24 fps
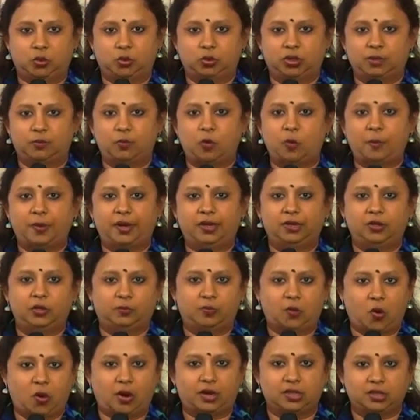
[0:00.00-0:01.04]
The moment you're
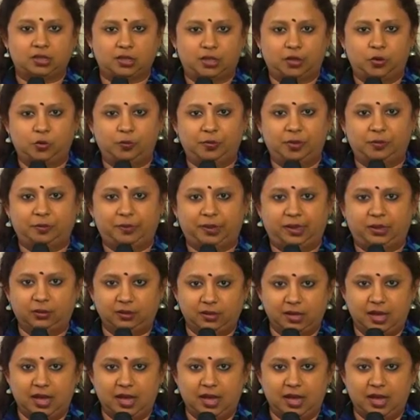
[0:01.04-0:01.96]
born as a human being,